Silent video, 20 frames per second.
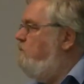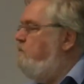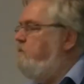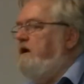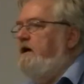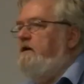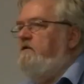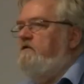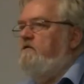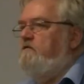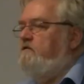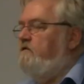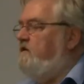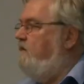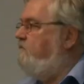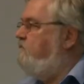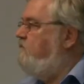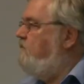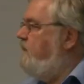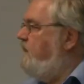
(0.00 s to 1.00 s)
place of
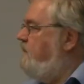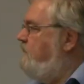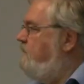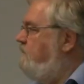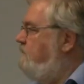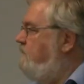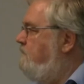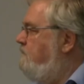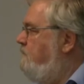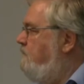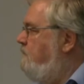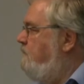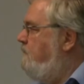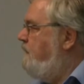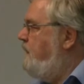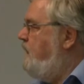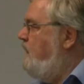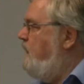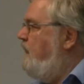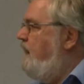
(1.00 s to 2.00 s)
suffering.
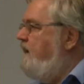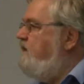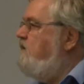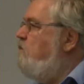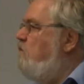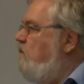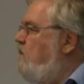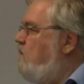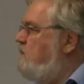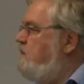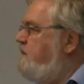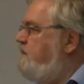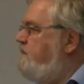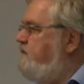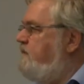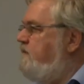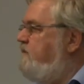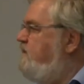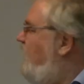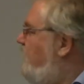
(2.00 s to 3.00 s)
In New Orleans,
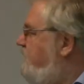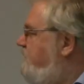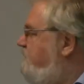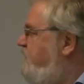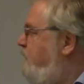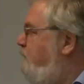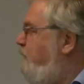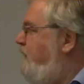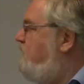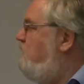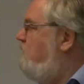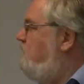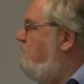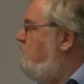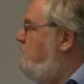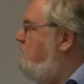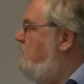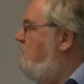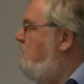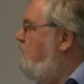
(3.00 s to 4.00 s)
it's not untypical.
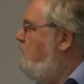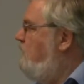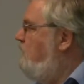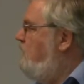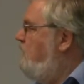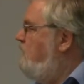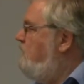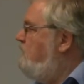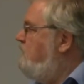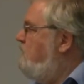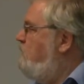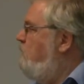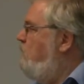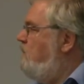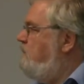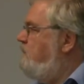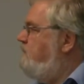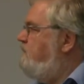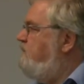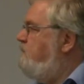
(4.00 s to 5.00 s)
New
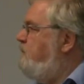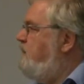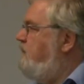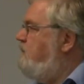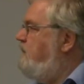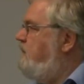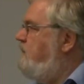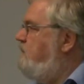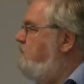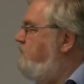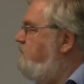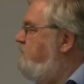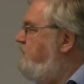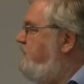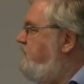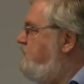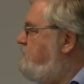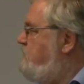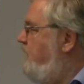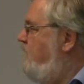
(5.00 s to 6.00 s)
Orleans is building a new
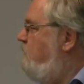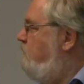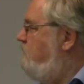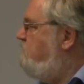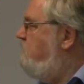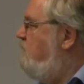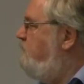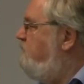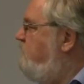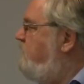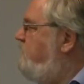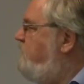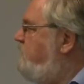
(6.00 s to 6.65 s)
city jail with room for